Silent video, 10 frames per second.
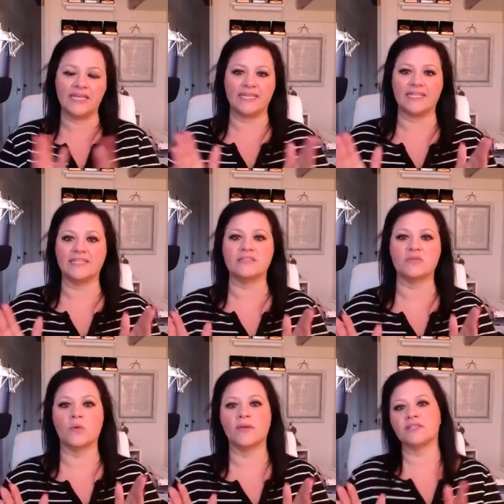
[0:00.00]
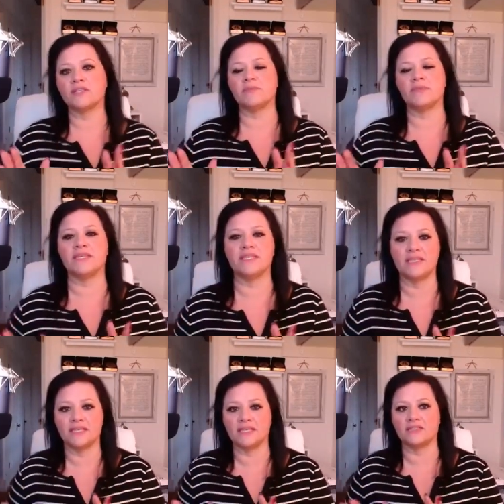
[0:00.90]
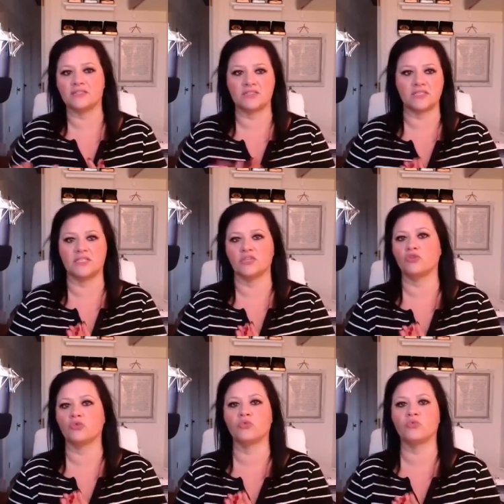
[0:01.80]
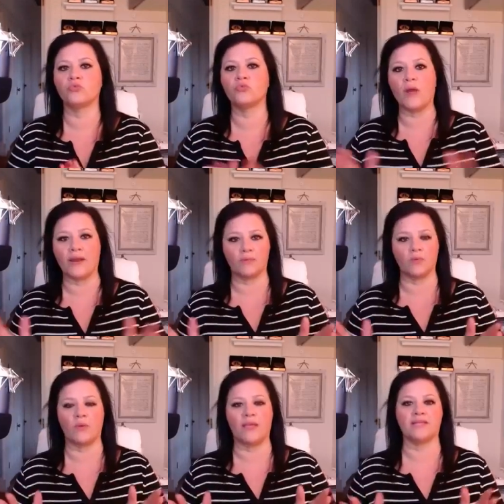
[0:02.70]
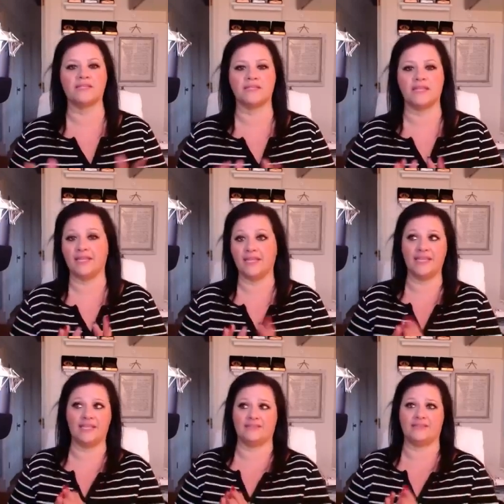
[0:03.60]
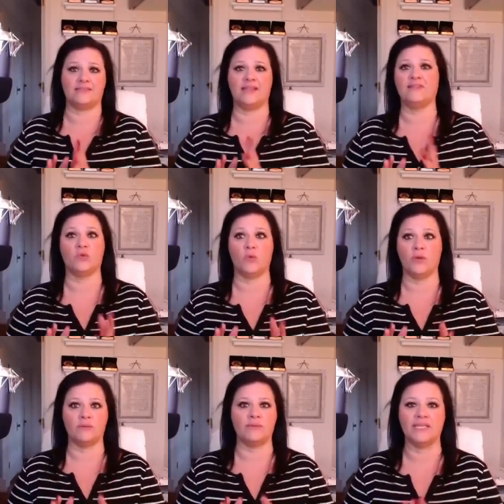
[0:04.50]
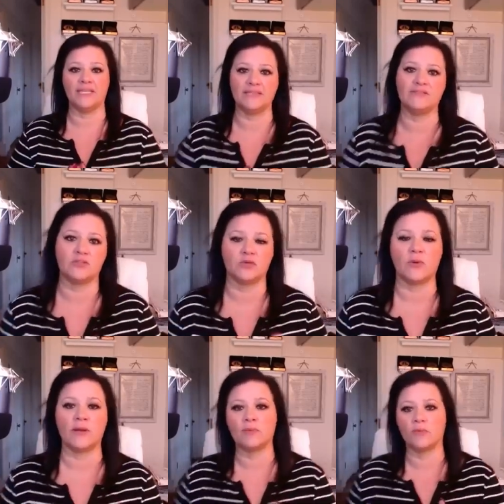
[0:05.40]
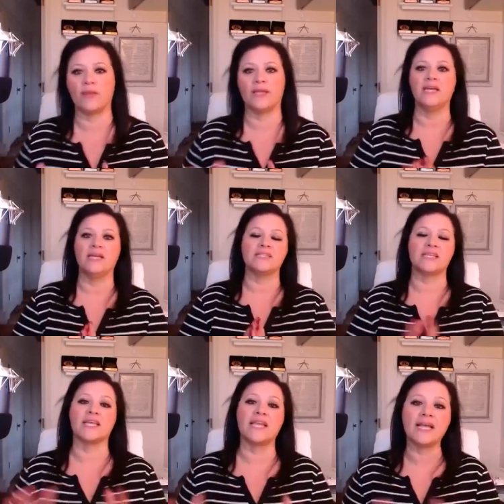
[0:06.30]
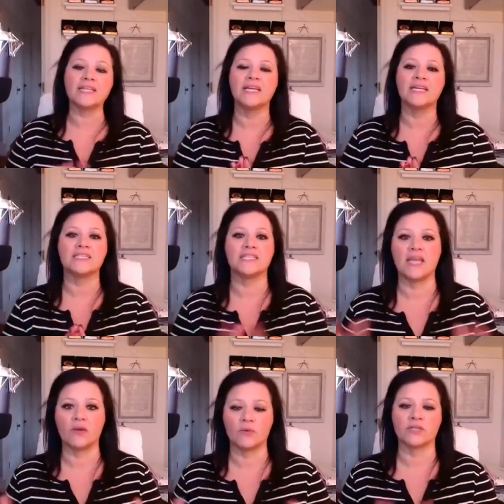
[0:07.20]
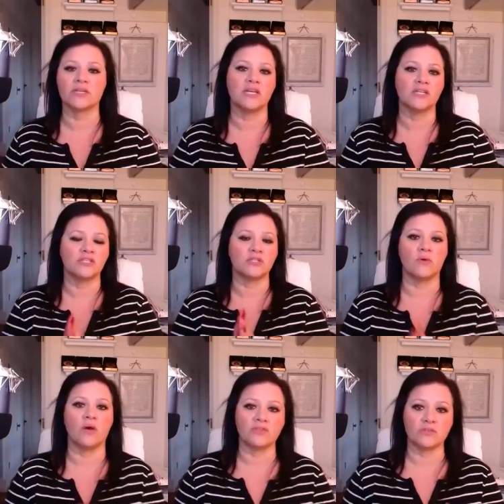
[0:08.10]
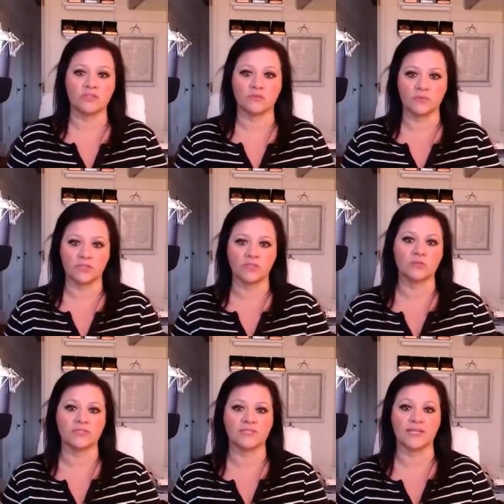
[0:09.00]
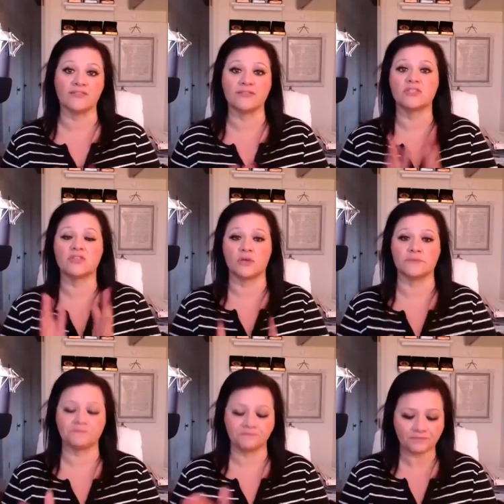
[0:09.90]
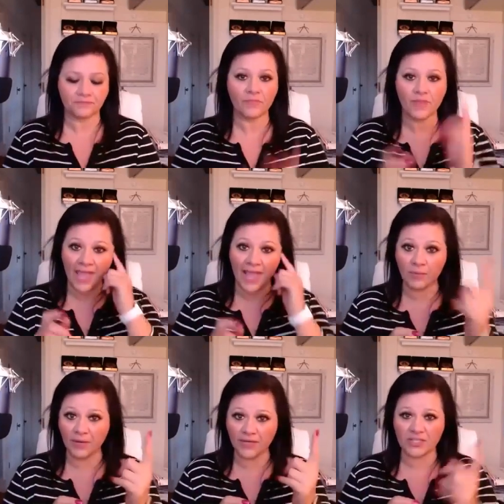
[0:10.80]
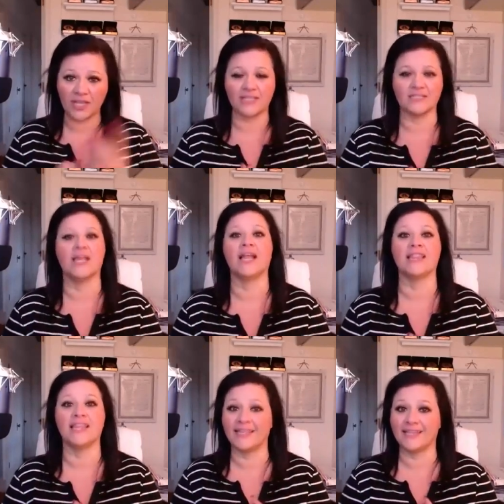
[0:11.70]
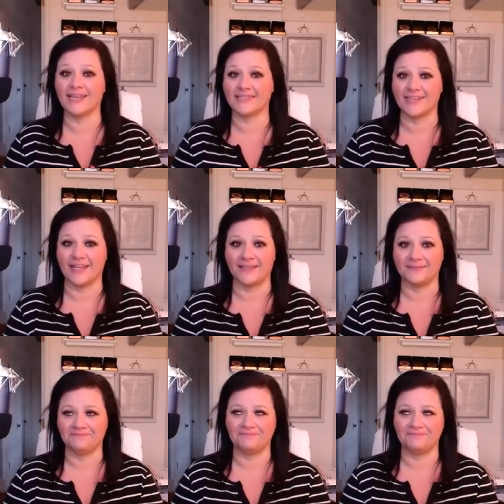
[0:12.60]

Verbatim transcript: it is going to be just an incredible way to it, it is it's not even going to be it is an incredible way to connect to network to do all sorts of really cool stuff so had a brainchild late last night